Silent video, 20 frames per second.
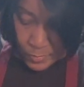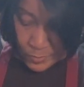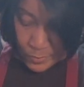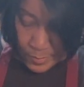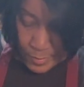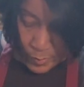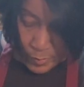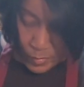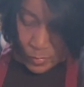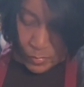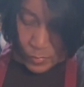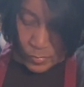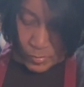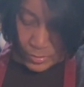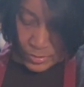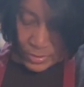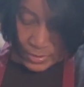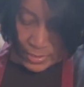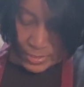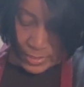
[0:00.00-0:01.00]
bubble
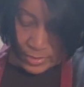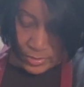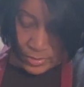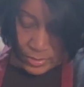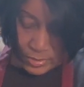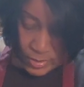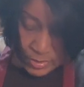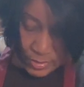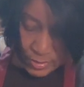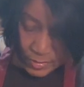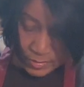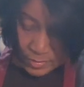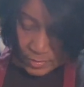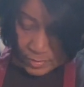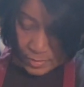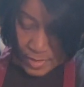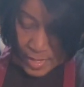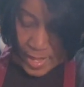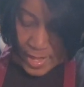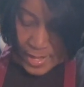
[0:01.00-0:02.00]
once it gets
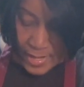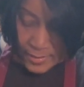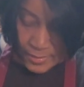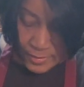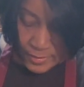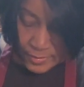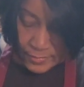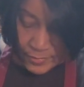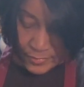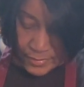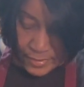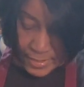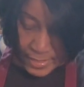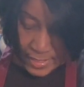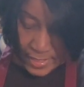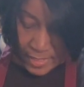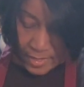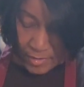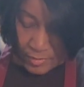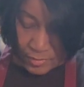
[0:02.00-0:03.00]
hot enough in that
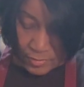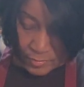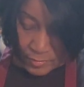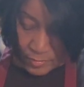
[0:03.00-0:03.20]
canner.